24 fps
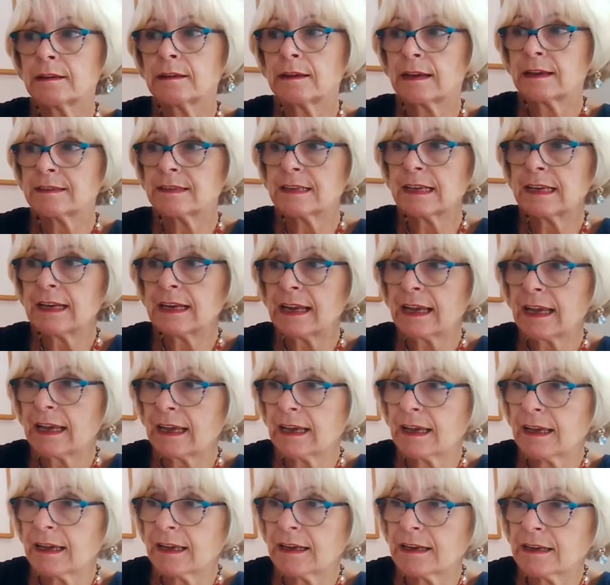As he
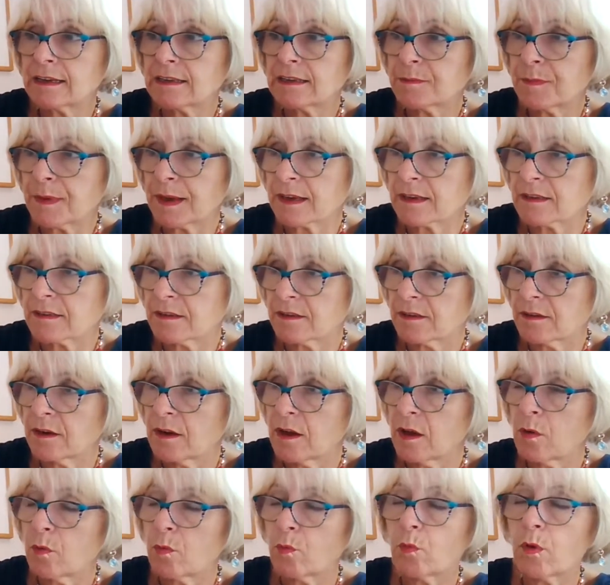lay in his mixer,
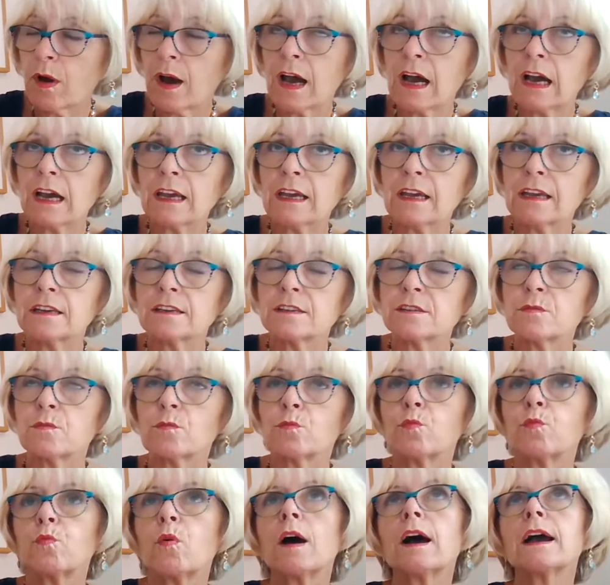wide
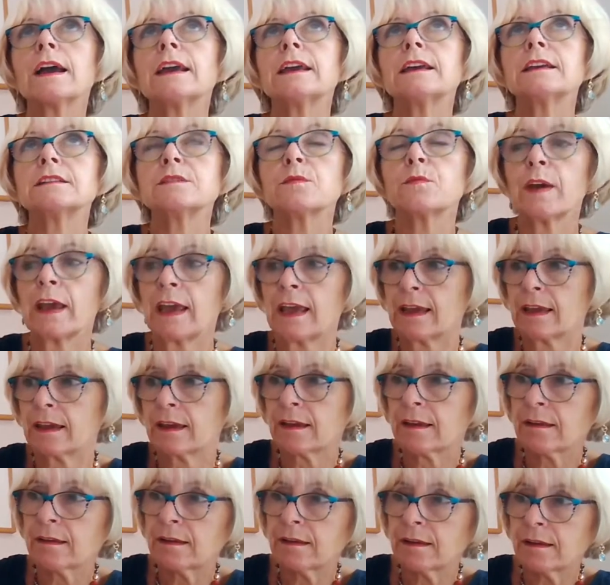awake,